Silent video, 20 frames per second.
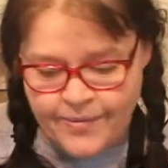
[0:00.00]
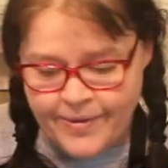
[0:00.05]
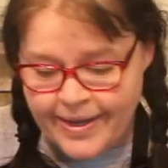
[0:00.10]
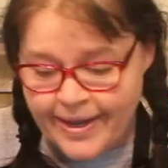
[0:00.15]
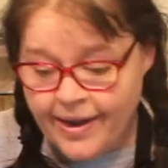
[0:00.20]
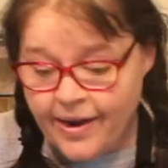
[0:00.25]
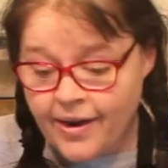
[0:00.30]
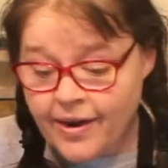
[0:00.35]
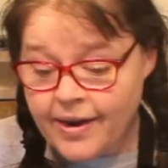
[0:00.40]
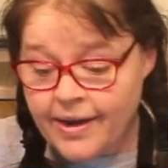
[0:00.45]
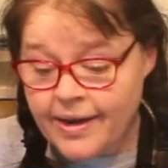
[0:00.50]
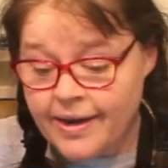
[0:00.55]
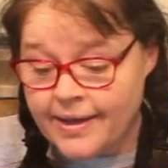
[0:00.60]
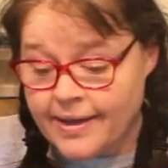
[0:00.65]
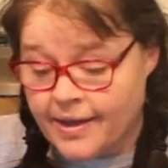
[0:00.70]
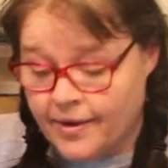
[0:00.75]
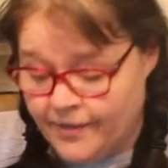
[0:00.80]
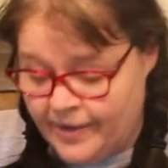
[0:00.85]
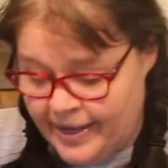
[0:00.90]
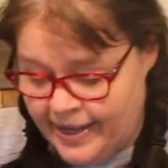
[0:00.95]
we are going to
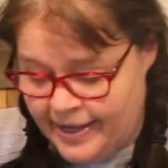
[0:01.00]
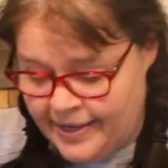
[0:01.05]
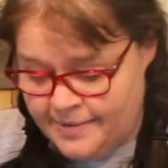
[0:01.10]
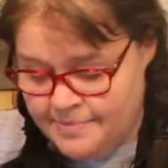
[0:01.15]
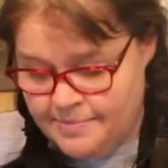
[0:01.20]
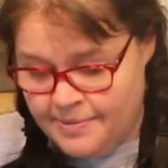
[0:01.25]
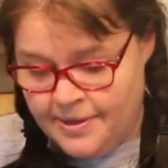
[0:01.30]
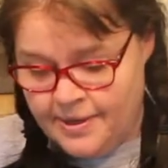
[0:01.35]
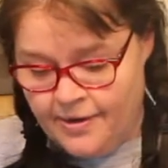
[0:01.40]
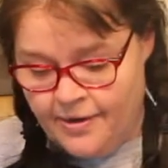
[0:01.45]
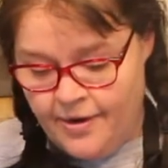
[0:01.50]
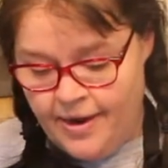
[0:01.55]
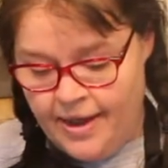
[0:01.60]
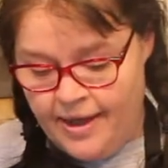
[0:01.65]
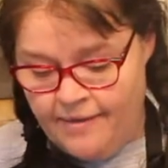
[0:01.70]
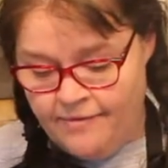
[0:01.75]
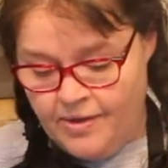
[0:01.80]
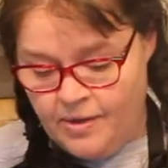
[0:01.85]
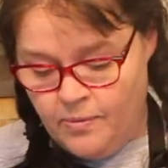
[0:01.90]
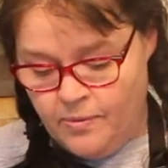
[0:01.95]
go ahead and put our
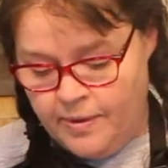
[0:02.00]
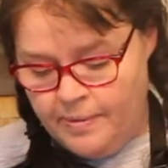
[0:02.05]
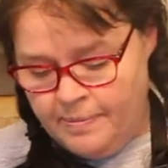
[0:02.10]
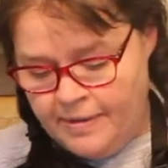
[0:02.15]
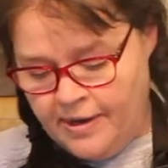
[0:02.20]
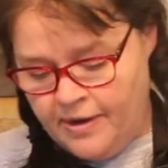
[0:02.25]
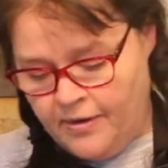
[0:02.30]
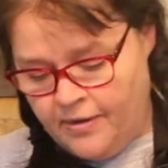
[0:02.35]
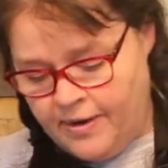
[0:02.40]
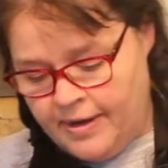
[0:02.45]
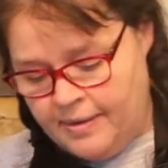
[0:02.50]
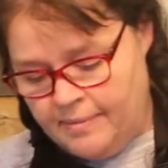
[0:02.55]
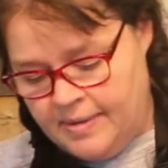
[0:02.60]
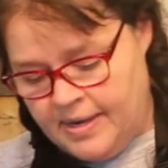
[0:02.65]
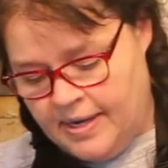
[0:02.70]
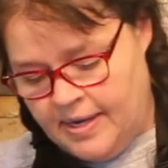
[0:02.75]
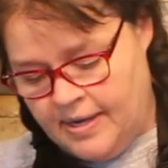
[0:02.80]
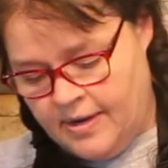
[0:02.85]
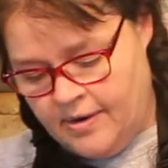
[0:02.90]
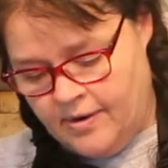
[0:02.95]
heavy whipping cream
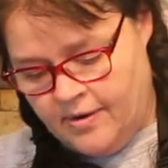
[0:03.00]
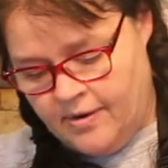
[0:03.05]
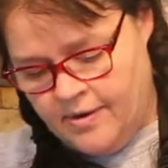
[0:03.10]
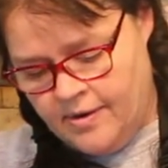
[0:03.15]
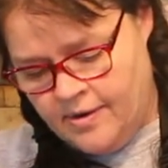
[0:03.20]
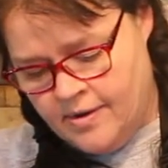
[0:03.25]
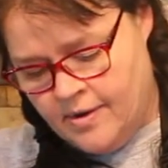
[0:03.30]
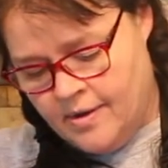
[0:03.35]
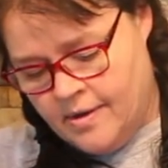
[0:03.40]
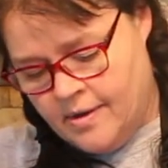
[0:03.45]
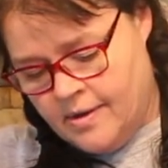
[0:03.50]
in here.